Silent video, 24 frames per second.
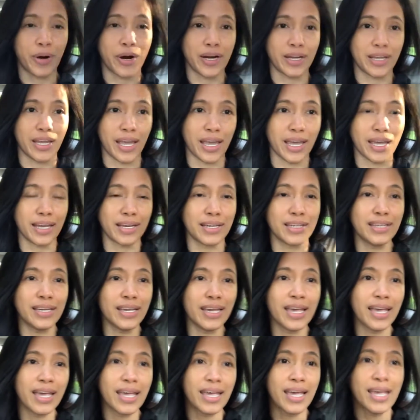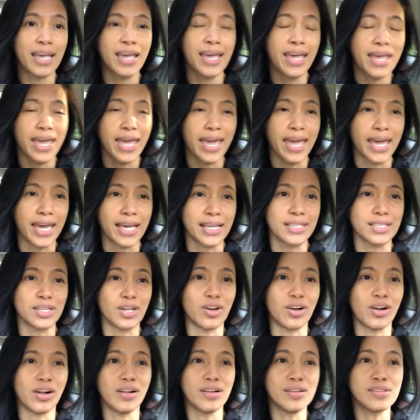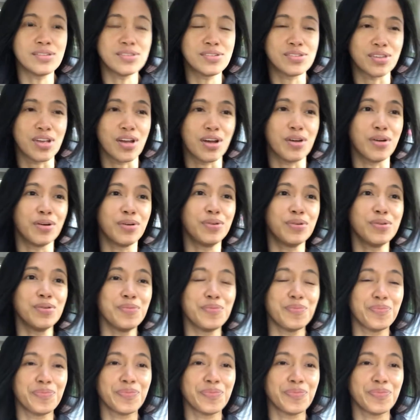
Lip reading: parking. And also,